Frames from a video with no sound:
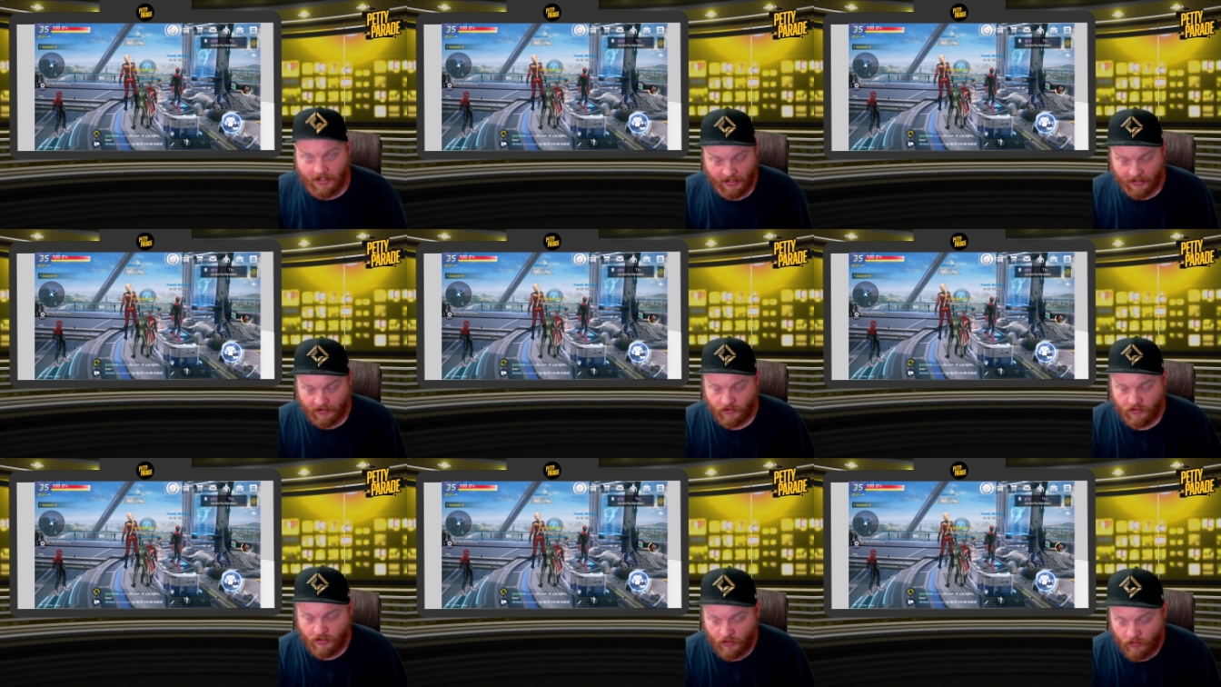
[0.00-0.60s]

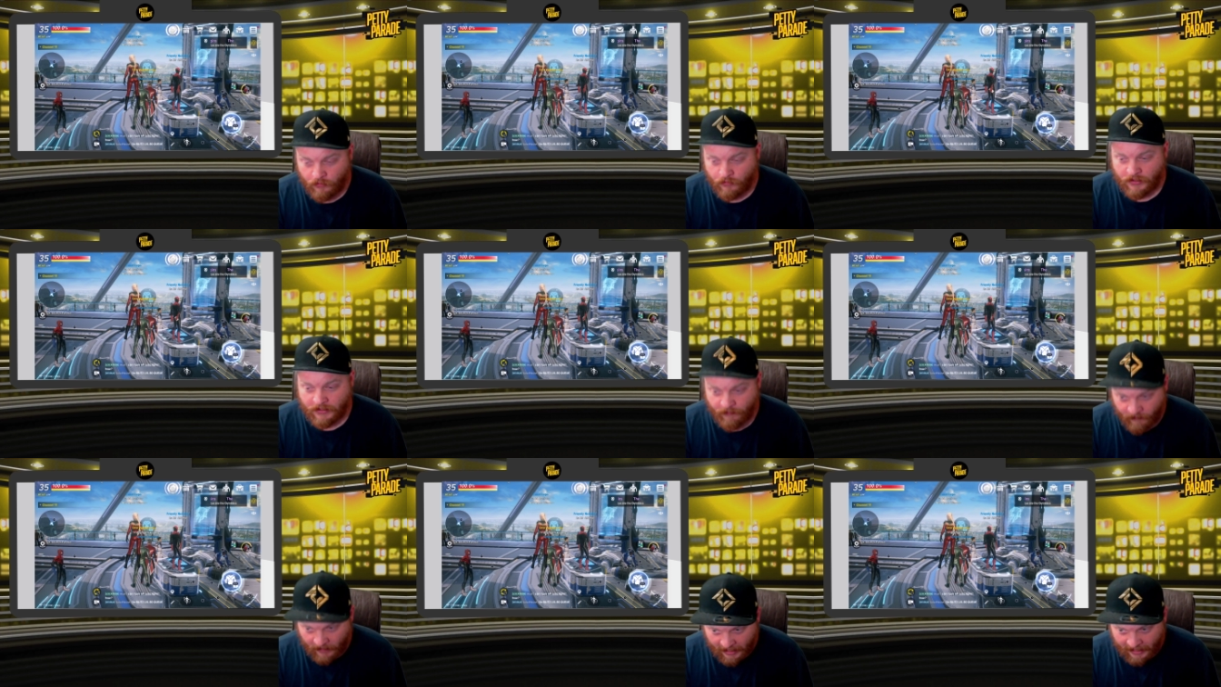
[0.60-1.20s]
Those
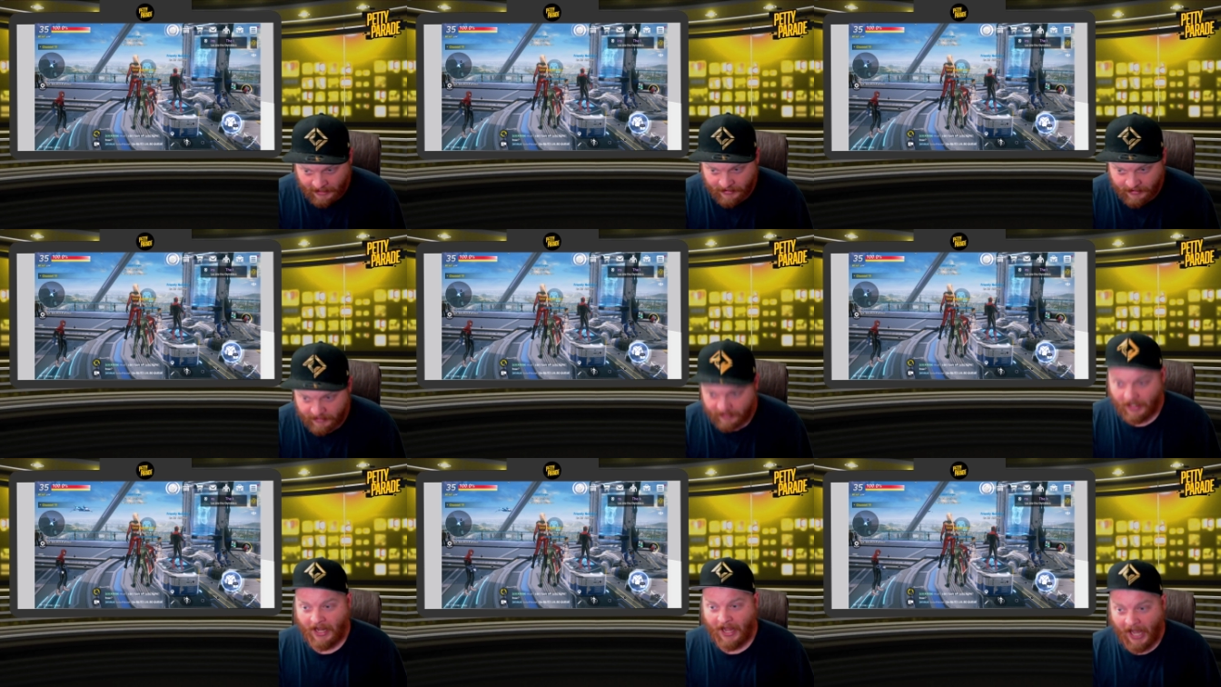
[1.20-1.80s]
fights
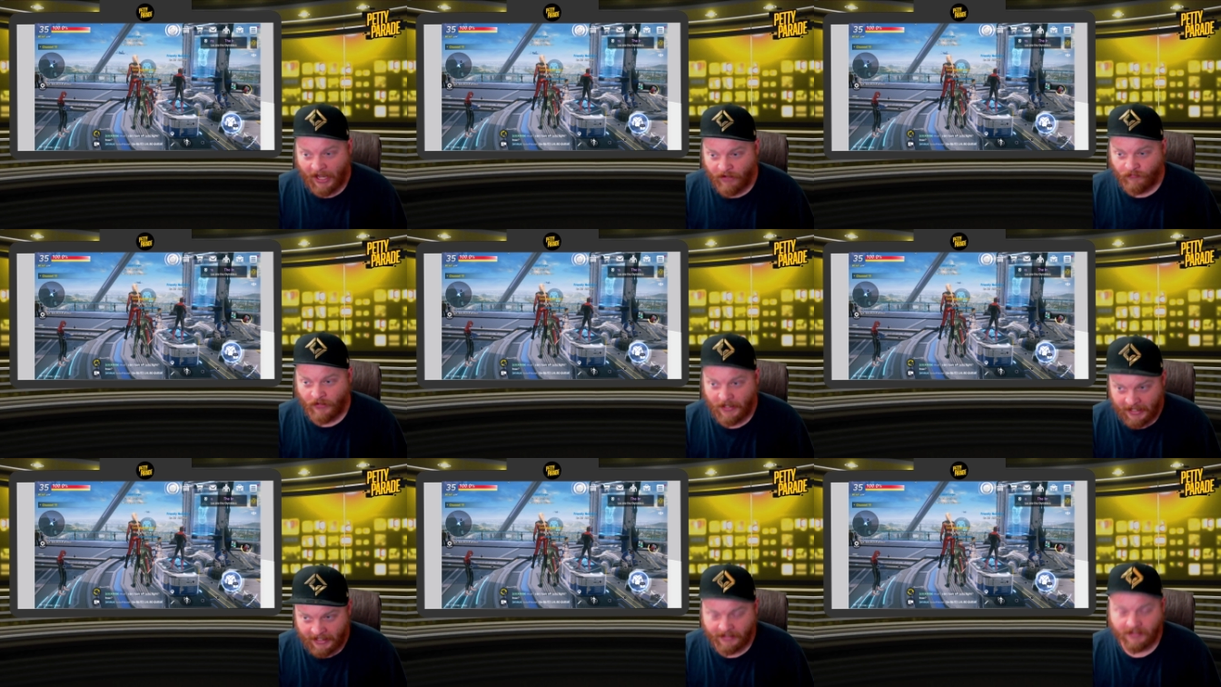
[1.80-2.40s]
have
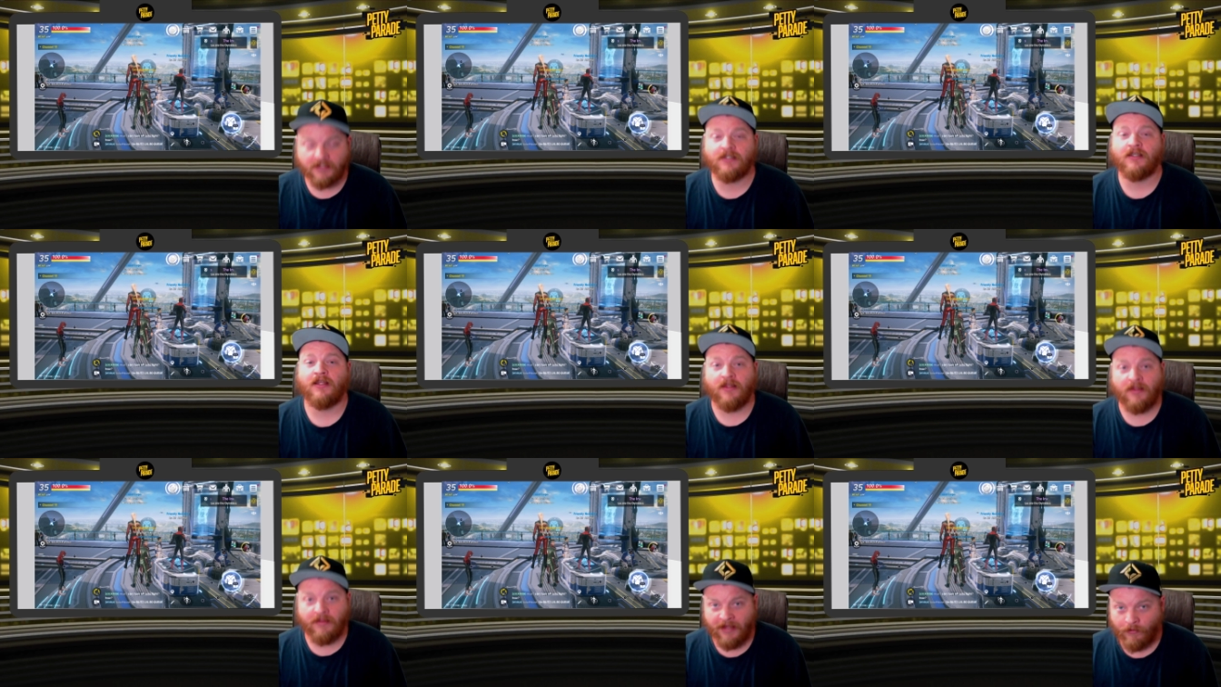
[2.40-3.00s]
hits
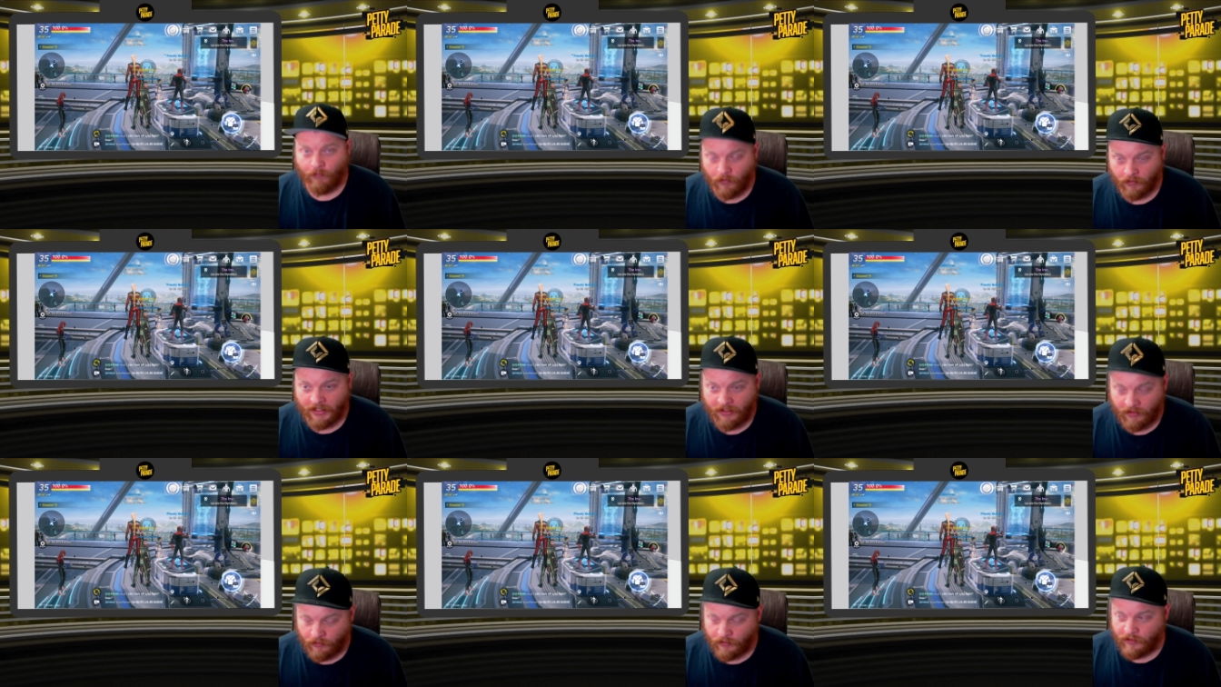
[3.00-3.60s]
that will
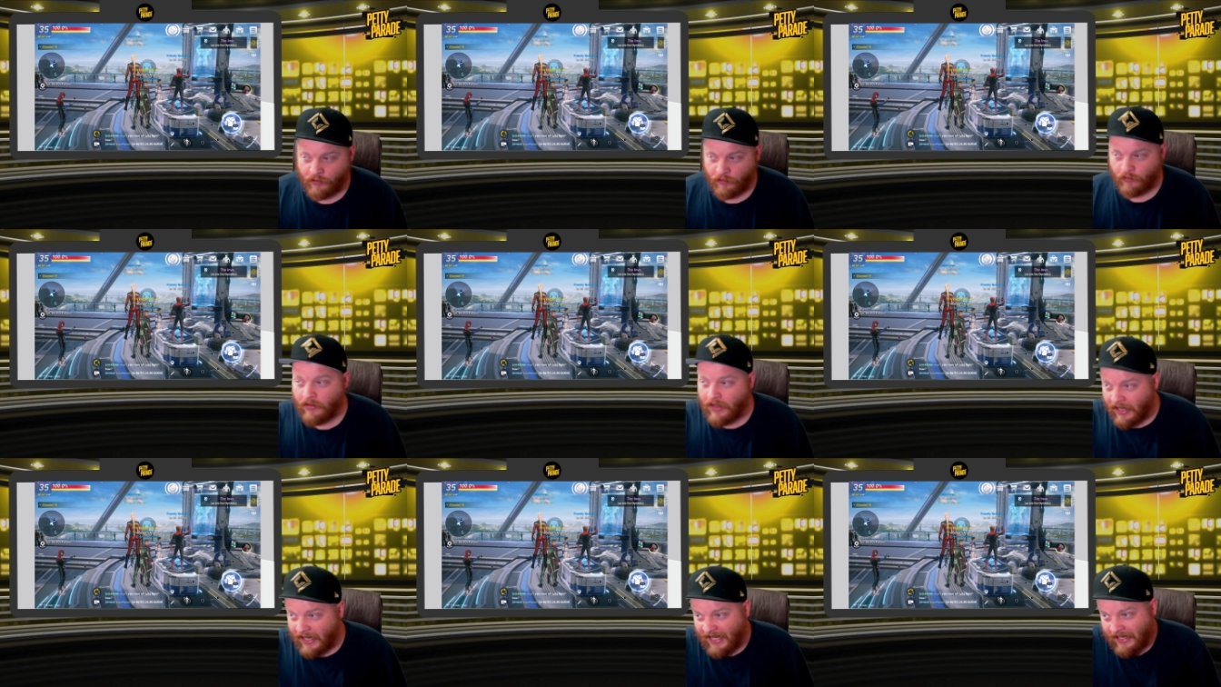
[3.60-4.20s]
kill you
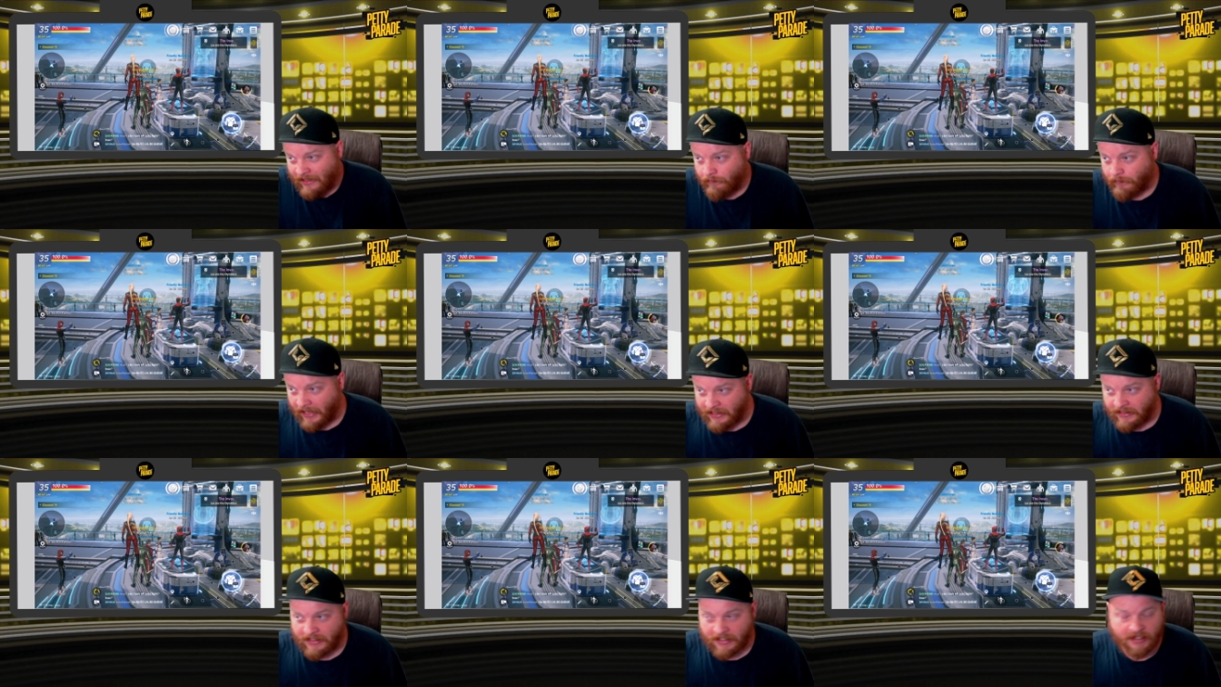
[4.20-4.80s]
in
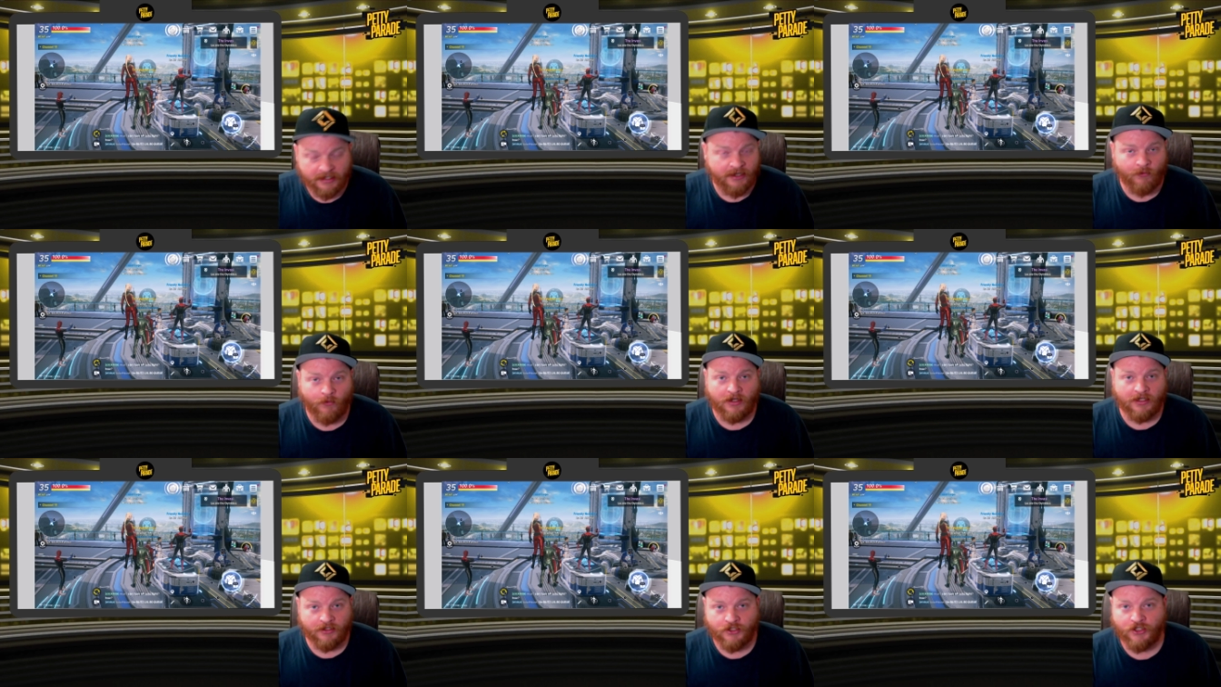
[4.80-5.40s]
basically
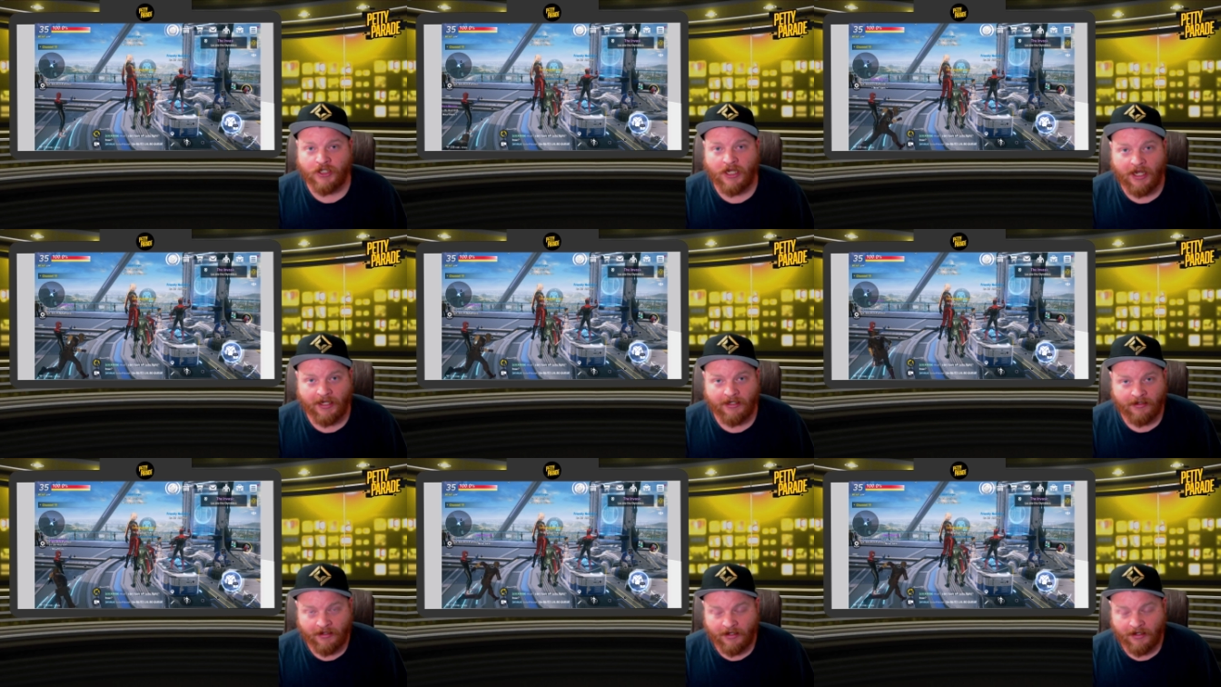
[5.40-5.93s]
one shot.